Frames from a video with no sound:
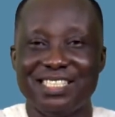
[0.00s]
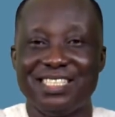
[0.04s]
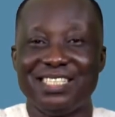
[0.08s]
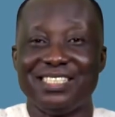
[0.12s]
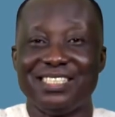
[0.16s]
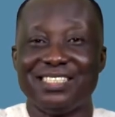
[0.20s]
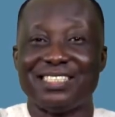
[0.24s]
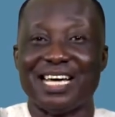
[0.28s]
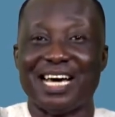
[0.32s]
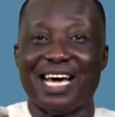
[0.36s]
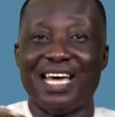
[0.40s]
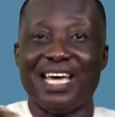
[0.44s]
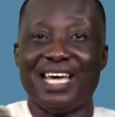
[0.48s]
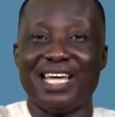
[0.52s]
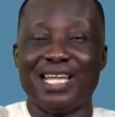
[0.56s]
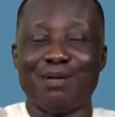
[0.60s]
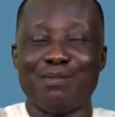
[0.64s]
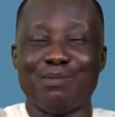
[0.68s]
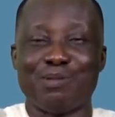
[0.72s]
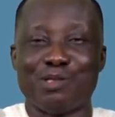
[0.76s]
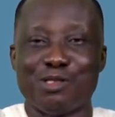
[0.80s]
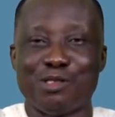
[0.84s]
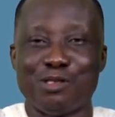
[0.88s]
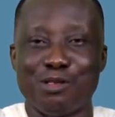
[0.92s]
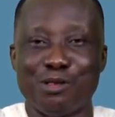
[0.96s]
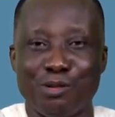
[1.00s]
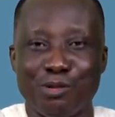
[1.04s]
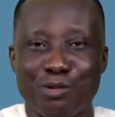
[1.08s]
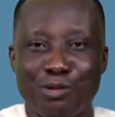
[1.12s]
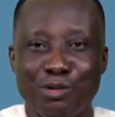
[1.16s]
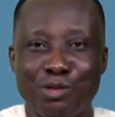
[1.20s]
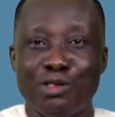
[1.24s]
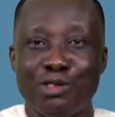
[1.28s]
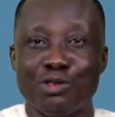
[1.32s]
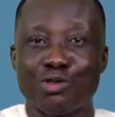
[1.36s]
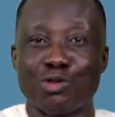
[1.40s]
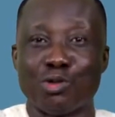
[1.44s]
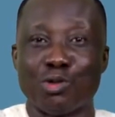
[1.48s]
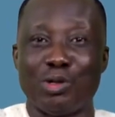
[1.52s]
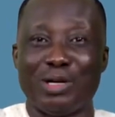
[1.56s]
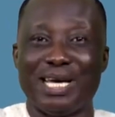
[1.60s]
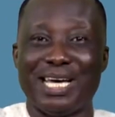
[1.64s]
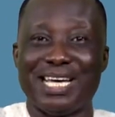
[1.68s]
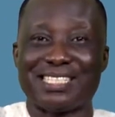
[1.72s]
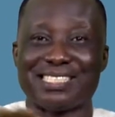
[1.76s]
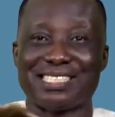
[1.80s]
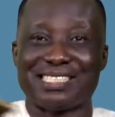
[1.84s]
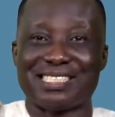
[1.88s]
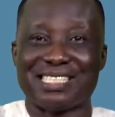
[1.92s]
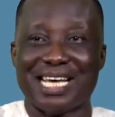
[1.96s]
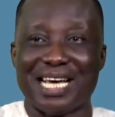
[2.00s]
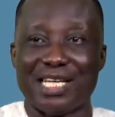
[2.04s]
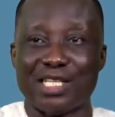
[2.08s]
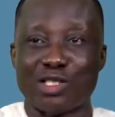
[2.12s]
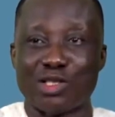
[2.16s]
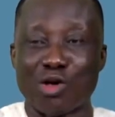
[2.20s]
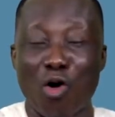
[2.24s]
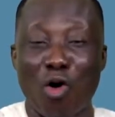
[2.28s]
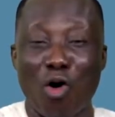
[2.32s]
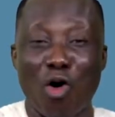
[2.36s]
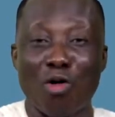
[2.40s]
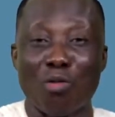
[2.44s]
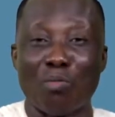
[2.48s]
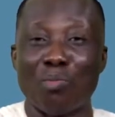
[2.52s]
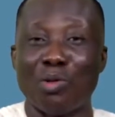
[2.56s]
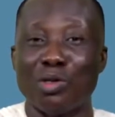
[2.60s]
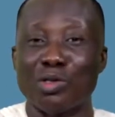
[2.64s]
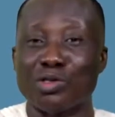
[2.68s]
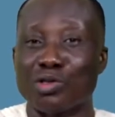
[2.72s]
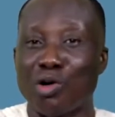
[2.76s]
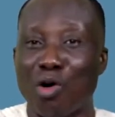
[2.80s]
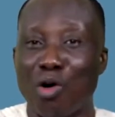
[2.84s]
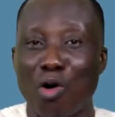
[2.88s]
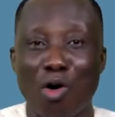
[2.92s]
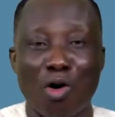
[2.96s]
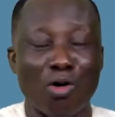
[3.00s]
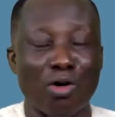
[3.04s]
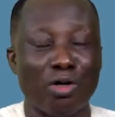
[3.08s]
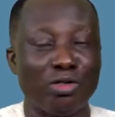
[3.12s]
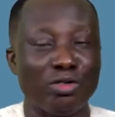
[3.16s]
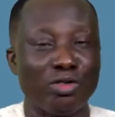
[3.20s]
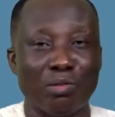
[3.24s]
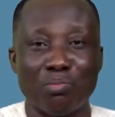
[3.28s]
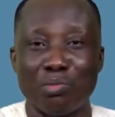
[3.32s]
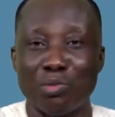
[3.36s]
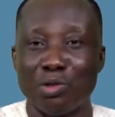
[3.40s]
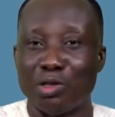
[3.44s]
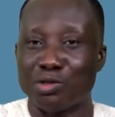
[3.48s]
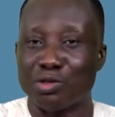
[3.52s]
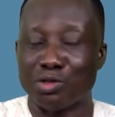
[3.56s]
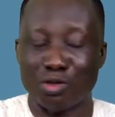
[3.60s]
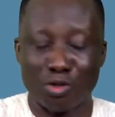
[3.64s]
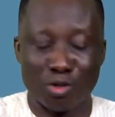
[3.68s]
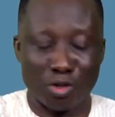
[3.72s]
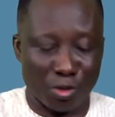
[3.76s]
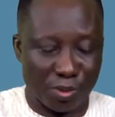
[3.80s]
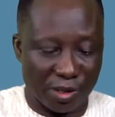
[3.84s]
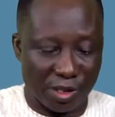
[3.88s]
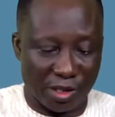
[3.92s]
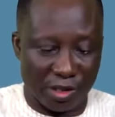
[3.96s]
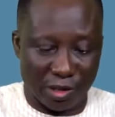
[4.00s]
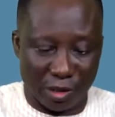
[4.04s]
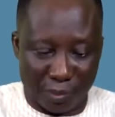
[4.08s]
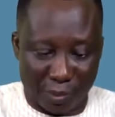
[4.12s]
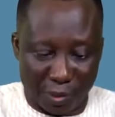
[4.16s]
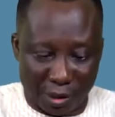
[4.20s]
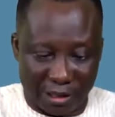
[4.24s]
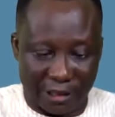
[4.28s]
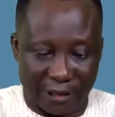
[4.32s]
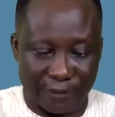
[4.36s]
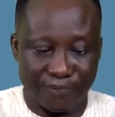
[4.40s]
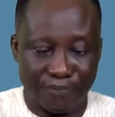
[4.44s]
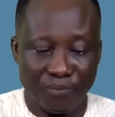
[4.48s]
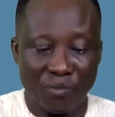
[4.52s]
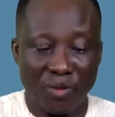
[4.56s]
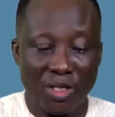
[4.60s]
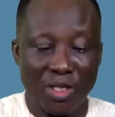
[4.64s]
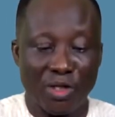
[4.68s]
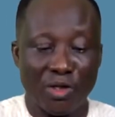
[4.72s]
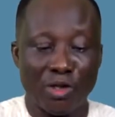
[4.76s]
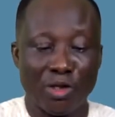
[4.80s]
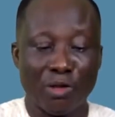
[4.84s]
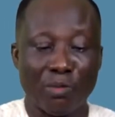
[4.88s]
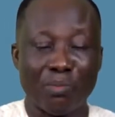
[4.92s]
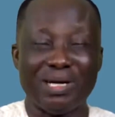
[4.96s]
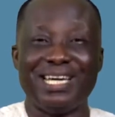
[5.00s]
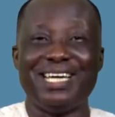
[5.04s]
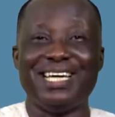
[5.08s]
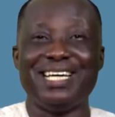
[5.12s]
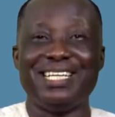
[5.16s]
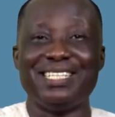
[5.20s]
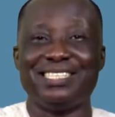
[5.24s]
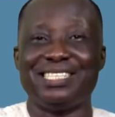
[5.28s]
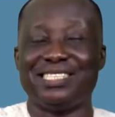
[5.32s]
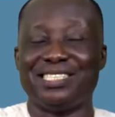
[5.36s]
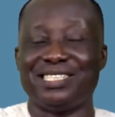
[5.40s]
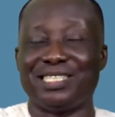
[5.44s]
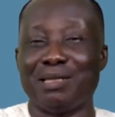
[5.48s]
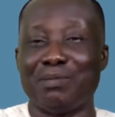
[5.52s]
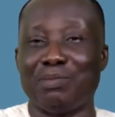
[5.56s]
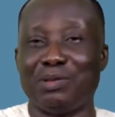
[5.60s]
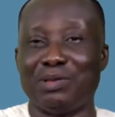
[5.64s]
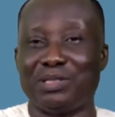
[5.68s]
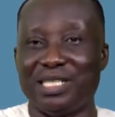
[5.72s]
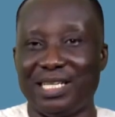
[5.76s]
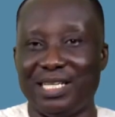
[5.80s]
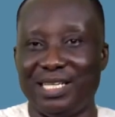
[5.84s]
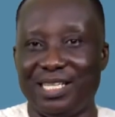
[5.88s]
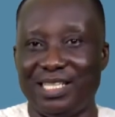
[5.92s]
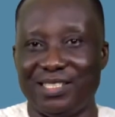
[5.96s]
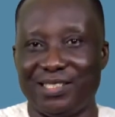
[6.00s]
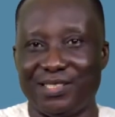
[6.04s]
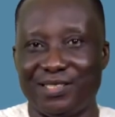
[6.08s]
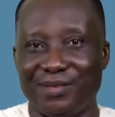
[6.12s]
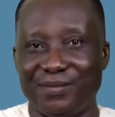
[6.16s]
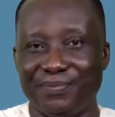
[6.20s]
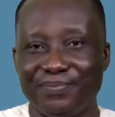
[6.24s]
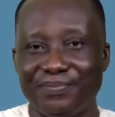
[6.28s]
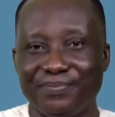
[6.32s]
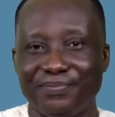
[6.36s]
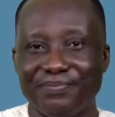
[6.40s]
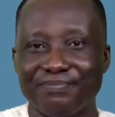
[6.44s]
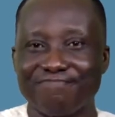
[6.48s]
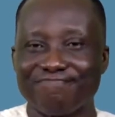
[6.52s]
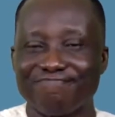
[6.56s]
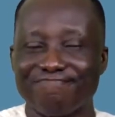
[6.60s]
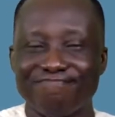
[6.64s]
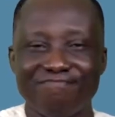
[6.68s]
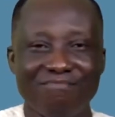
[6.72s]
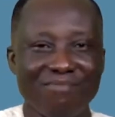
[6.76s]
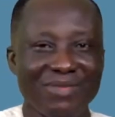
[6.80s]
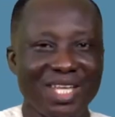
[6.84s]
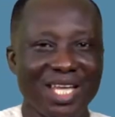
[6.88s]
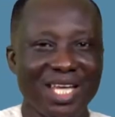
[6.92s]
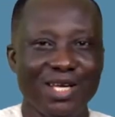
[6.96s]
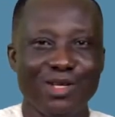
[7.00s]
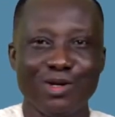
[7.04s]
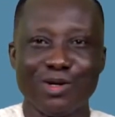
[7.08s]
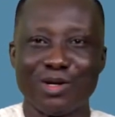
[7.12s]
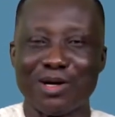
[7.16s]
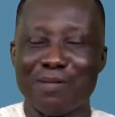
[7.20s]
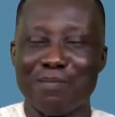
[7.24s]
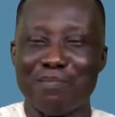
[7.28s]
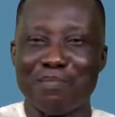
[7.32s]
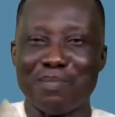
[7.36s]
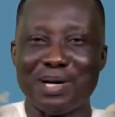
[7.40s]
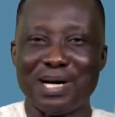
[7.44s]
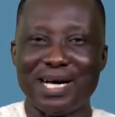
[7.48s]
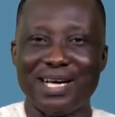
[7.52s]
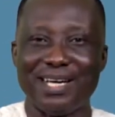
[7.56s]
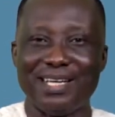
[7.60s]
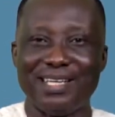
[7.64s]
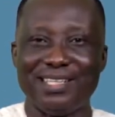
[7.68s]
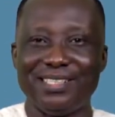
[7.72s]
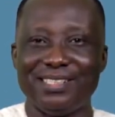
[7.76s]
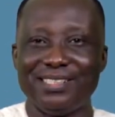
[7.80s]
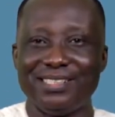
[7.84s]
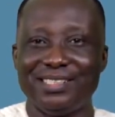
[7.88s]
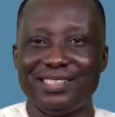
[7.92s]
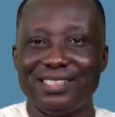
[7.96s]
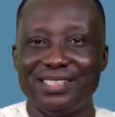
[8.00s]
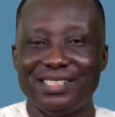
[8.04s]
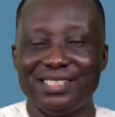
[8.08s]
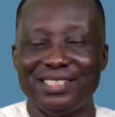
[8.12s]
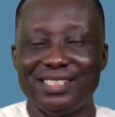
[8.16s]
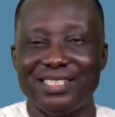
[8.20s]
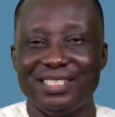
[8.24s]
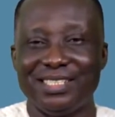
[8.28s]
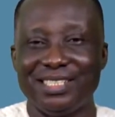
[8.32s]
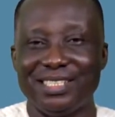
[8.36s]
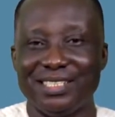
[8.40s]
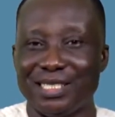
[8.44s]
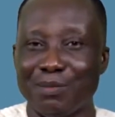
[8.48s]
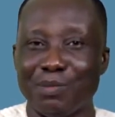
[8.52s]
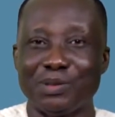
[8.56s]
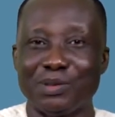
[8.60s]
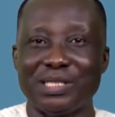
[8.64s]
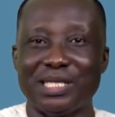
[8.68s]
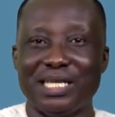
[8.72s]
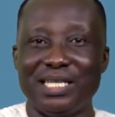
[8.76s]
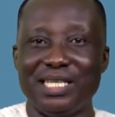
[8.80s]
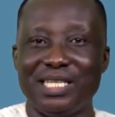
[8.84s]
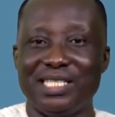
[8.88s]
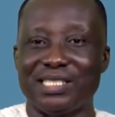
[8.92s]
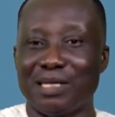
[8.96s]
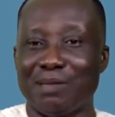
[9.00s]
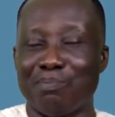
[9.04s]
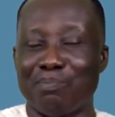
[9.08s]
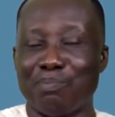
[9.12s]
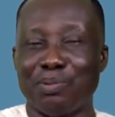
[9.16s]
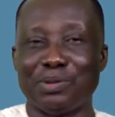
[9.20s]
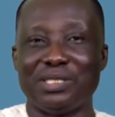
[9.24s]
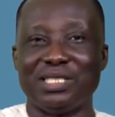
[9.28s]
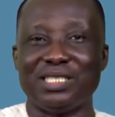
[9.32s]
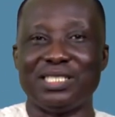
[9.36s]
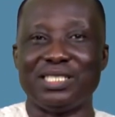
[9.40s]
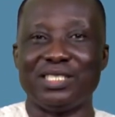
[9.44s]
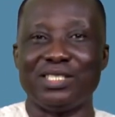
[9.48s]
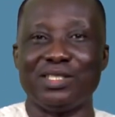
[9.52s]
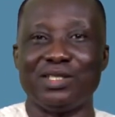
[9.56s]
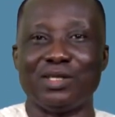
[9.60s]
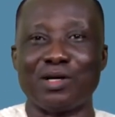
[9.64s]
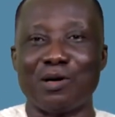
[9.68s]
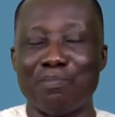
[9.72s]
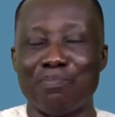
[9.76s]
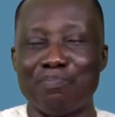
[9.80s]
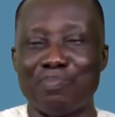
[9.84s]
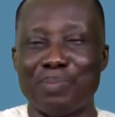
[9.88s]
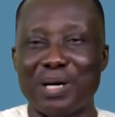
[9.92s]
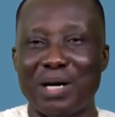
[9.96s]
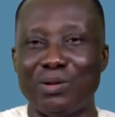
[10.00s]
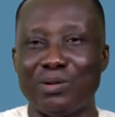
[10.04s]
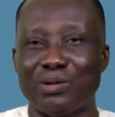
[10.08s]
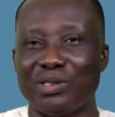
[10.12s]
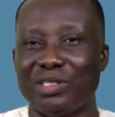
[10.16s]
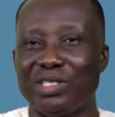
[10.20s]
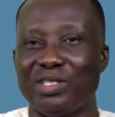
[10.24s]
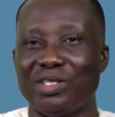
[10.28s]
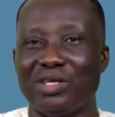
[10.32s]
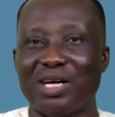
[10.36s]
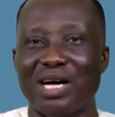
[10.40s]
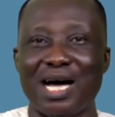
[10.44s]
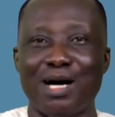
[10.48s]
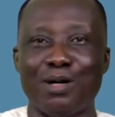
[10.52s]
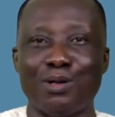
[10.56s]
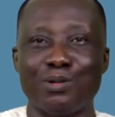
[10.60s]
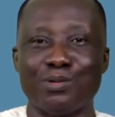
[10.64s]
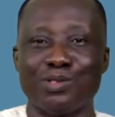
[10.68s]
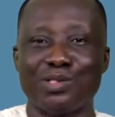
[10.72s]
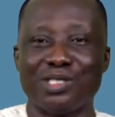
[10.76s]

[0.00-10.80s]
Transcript: that helps you to exercise almost all your muscle groups in your body. Number 8 is table tennis. You can buy table tennis and put it in your compound, in your house.